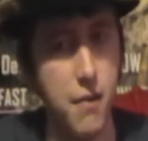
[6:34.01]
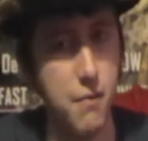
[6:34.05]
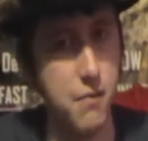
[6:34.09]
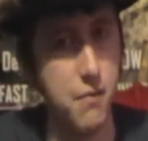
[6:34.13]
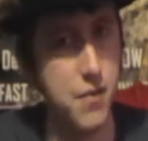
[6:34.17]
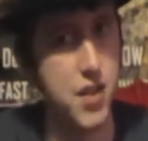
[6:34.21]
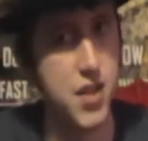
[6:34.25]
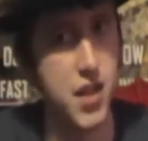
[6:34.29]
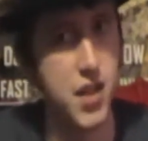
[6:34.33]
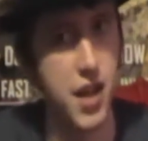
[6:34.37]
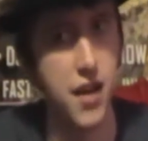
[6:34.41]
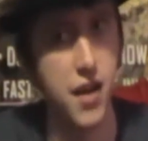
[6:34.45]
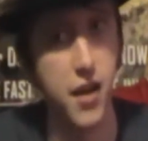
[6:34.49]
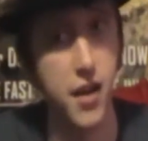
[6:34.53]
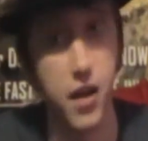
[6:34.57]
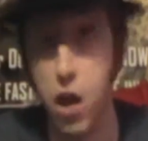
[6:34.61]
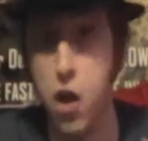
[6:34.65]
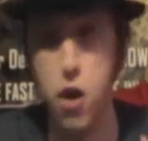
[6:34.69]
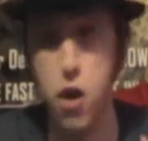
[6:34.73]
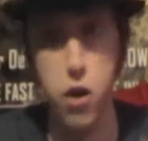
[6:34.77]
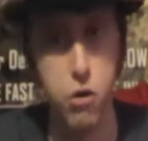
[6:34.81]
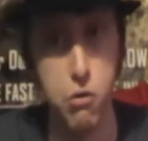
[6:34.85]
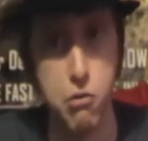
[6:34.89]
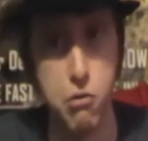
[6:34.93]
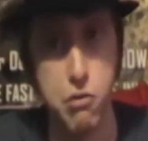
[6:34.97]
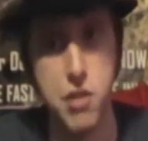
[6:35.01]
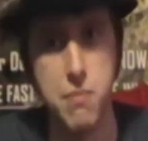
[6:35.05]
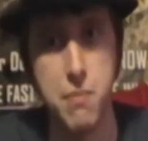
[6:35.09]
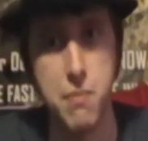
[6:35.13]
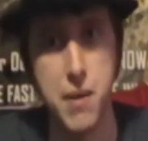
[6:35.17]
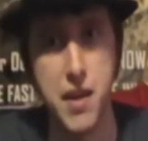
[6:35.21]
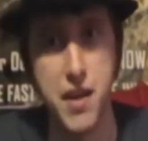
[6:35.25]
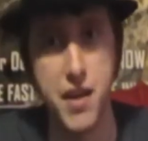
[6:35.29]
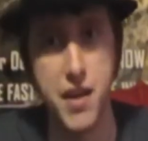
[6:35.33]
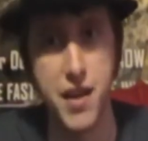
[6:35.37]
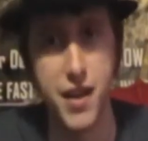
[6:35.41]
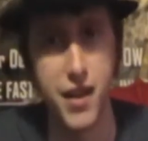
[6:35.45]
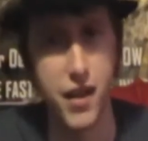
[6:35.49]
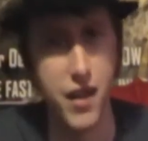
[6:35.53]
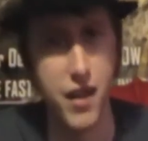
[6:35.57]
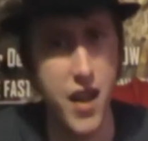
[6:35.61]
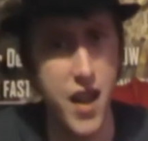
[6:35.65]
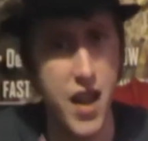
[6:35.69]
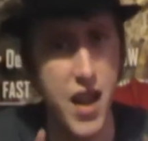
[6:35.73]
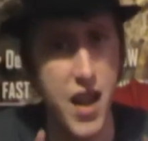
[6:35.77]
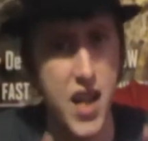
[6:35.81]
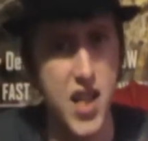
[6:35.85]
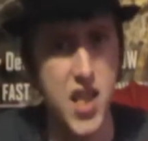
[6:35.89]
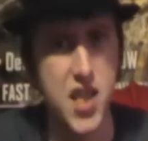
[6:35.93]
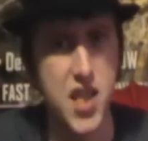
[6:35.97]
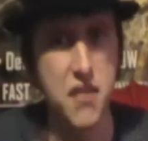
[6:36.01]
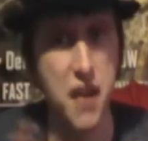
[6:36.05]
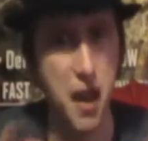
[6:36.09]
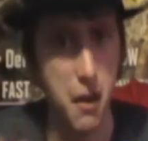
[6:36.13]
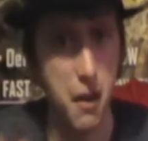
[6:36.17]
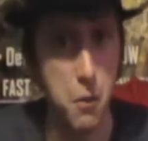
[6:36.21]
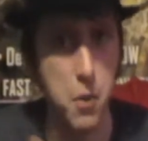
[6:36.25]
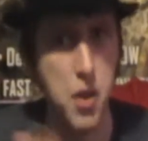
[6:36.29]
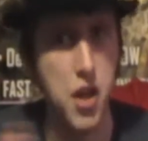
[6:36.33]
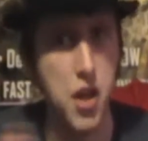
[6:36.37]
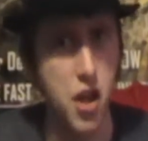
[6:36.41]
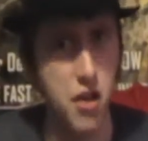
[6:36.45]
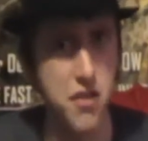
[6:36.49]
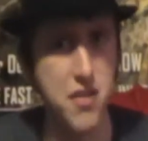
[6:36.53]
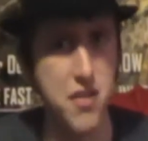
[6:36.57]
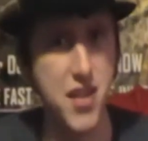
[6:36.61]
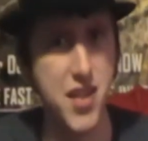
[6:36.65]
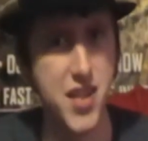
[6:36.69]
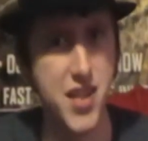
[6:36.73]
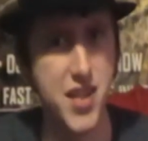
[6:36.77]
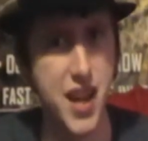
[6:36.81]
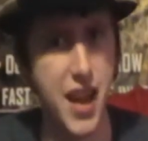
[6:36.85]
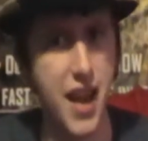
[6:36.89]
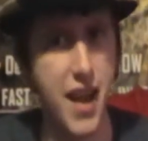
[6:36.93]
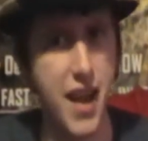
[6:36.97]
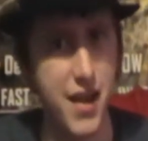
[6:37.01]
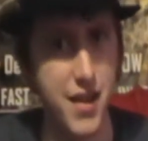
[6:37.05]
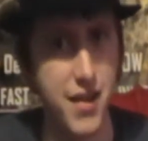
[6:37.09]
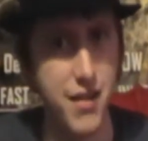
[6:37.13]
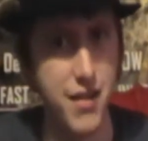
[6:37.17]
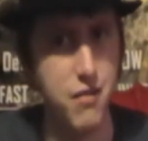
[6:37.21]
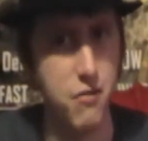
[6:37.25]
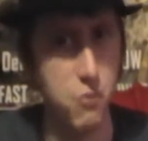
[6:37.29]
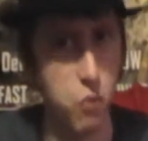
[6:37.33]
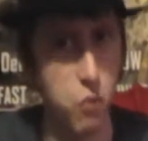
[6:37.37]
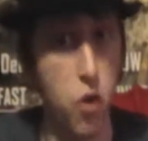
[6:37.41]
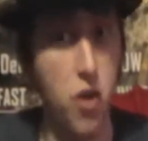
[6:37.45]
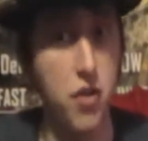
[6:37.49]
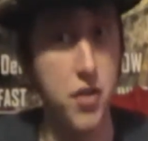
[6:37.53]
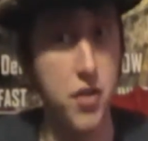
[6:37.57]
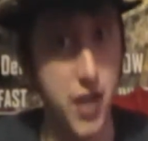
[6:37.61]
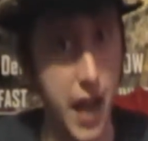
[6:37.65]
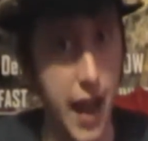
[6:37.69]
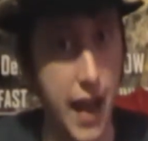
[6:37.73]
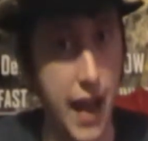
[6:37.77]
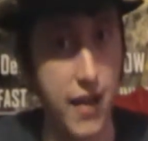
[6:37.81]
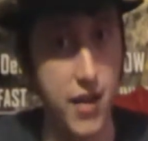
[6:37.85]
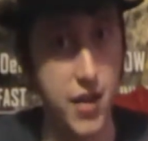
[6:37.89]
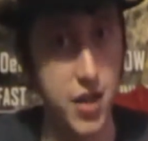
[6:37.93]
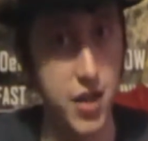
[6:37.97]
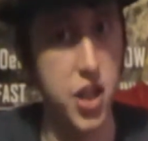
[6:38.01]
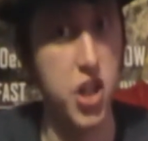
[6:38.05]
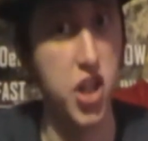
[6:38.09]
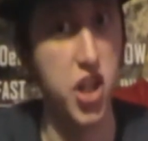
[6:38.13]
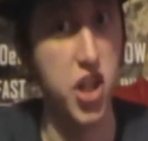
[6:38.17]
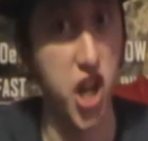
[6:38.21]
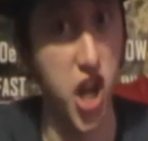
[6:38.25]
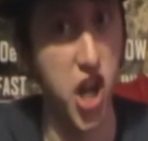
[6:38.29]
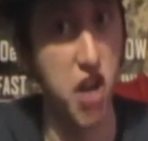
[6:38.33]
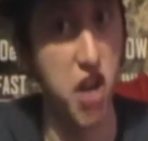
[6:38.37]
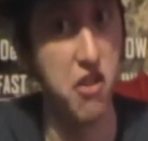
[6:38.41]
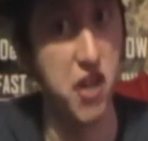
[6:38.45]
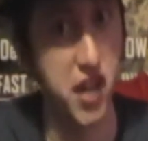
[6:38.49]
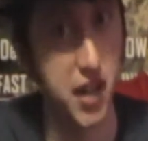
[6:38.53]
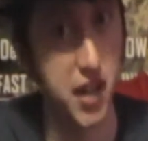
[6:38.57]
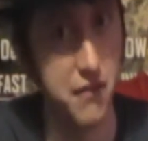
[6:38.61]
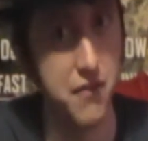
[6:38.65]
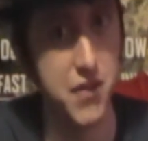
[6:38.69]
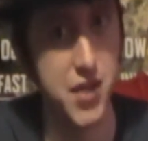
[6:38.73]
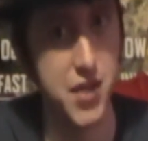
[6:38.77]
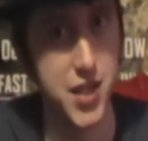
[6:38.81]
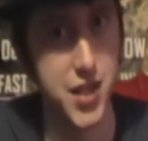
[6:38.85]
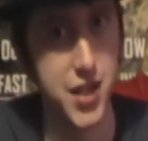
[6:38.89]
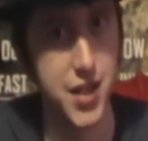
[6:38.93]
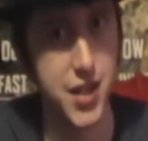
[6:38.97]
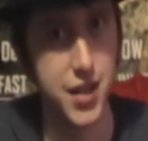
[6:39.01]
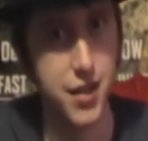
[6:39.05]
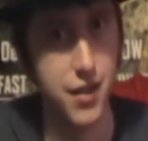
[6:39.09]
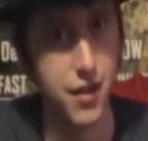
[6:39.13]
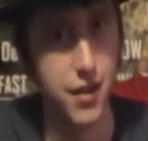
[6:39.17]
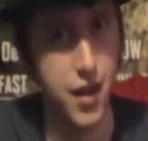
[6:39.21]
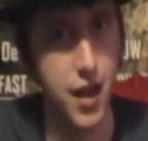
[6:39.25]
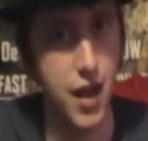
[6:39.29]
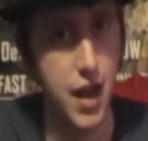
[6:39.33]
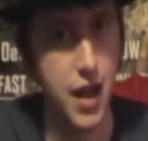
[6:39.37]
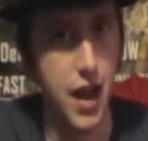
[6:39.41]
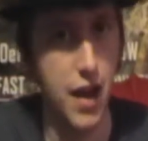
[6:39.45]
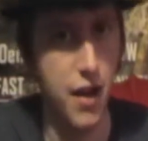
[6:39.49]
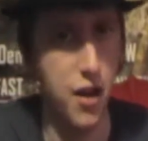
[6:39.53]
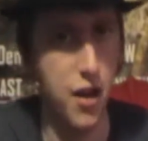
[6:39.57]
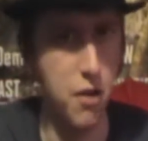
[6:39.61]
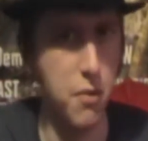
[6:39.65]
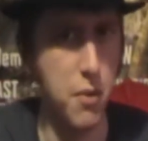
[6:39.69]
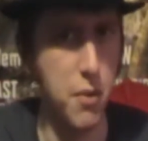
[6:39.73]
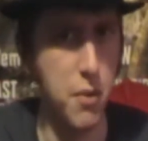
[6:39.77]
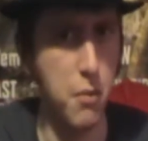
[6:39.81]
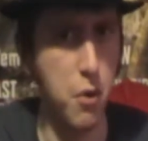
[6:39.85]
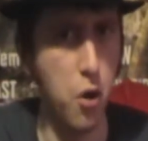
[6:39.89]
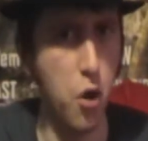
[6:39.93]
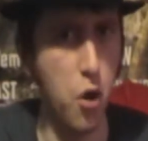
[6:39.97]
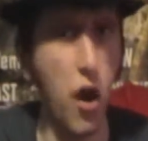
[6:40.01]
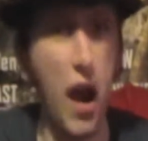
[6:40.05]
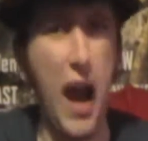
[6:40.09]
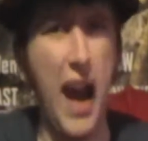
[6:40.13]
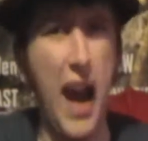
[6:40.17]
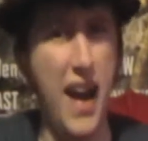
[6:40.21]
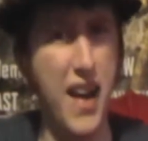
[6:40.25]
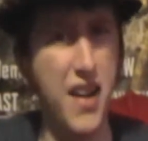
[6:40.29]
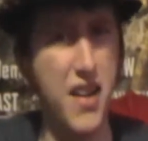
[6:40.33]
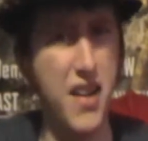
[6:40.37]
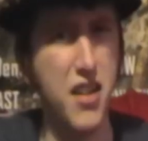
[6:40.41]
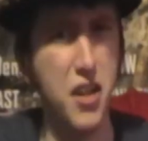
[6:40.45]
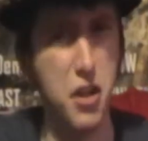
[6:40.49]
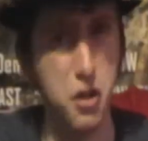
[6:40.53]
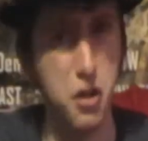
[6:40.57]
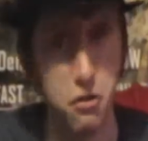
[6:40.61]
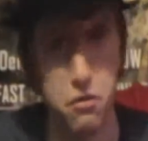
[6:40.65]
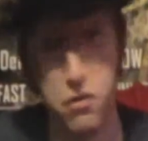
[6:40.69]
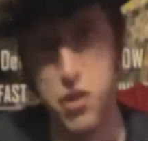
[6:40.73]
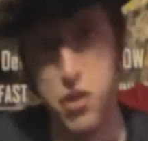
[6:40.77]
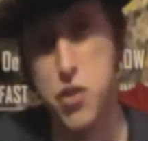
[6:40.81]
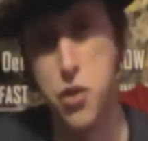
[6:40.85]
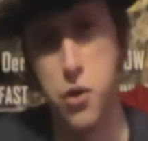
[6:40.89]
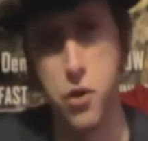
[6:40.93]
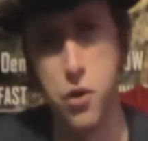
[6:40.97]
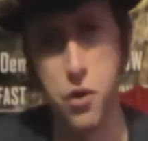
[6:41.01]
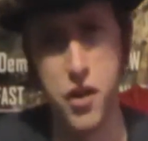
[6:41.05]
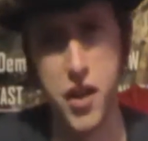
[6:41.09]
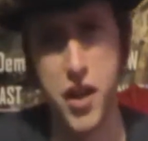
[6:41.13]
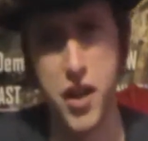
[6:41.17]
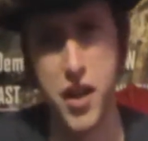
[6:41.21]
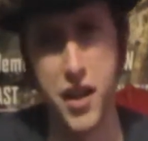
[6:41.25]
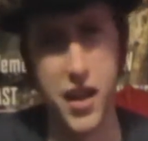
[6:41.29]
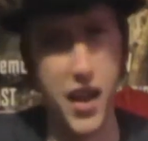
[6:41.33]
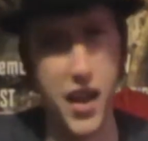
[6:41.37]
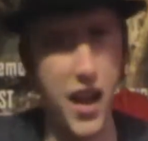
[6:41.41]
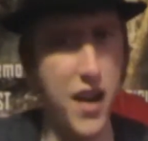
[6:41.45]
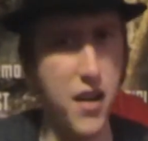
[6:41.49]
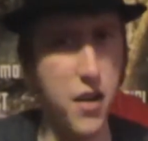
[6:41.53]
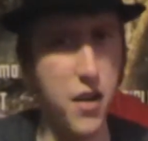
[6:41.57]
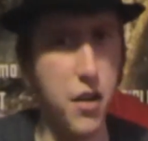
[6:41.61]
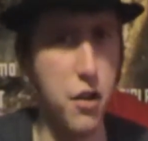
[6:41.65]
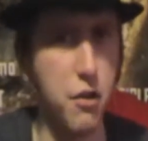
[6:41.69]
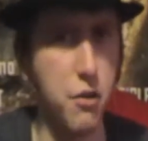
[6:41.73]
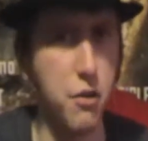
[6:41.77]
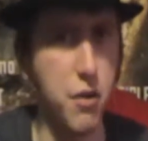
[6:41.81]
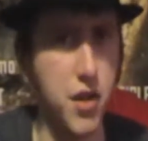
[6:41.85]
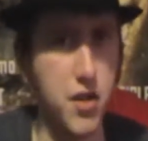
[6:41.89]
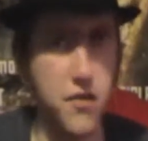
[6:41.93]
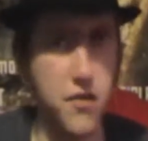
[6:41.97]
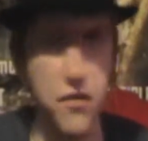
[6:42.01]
saying who's speaking, so that we understand what's actually occurring in the scene a little bit more, and who's talking and who is